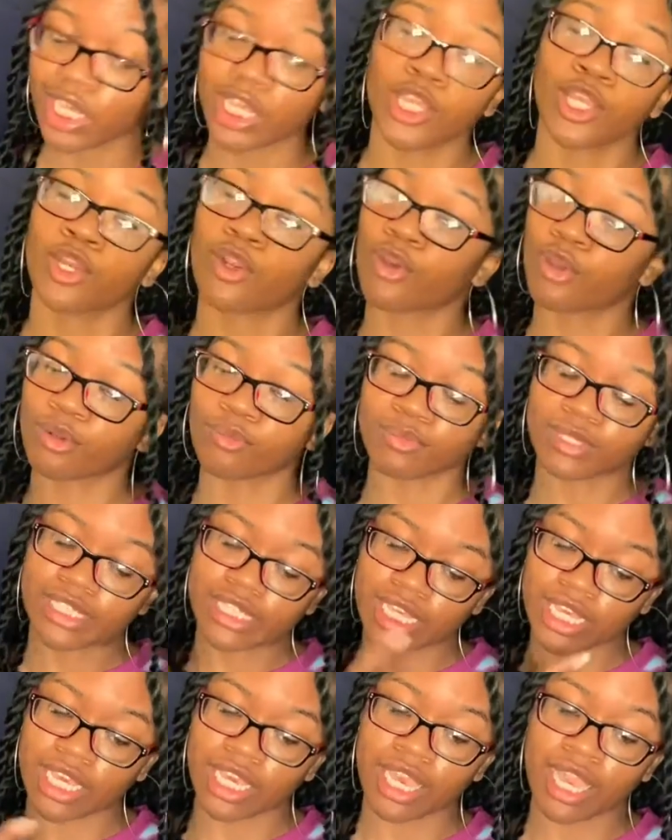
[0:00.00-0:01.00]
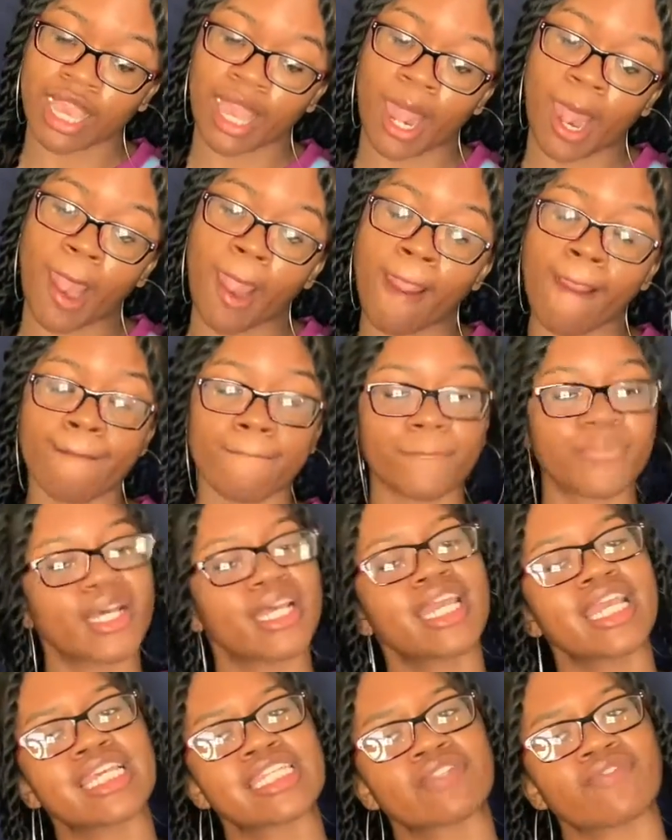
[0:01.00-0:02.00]
You know what I'm saying? But
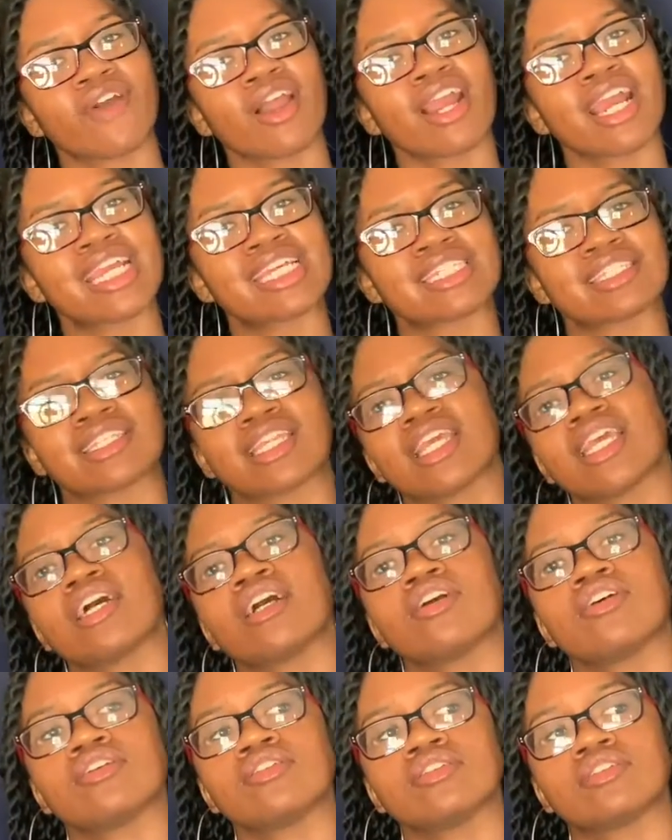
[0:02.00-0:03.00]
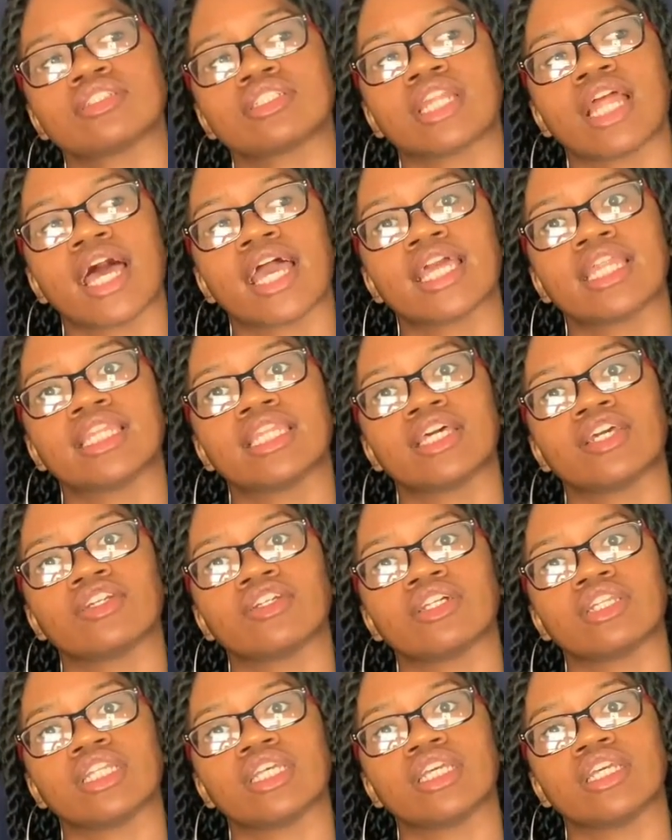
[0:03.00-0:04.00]
as far as nails, like
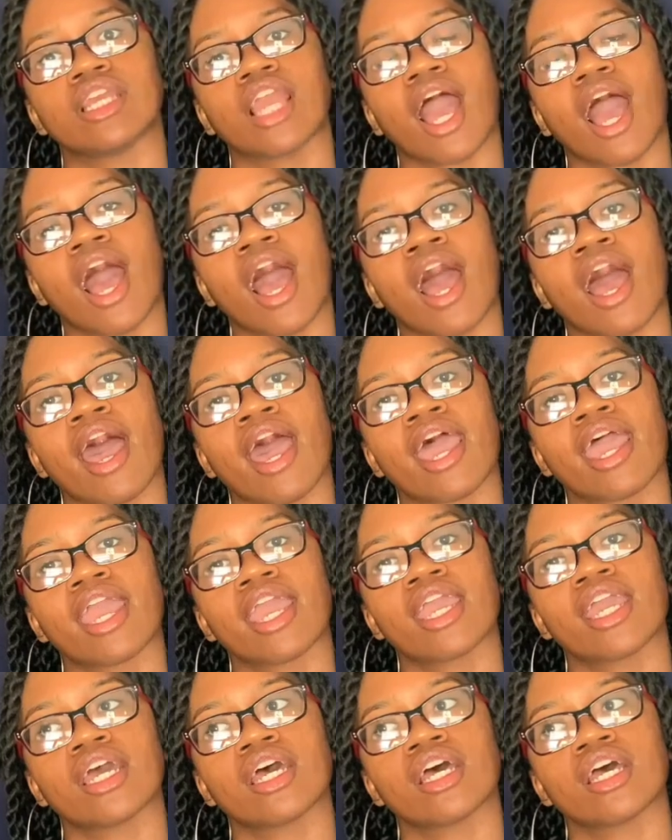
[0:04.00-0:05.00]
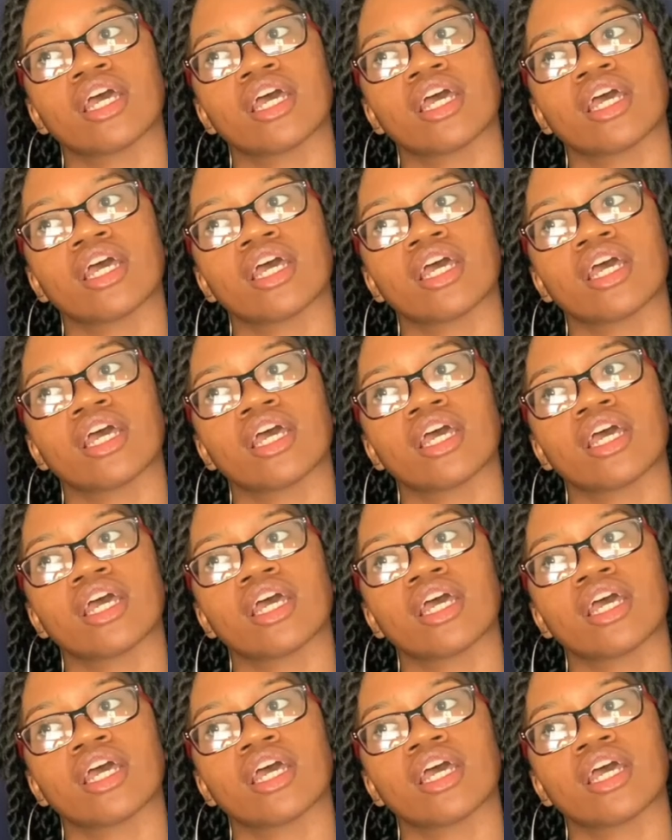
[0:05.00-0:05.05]
literally, I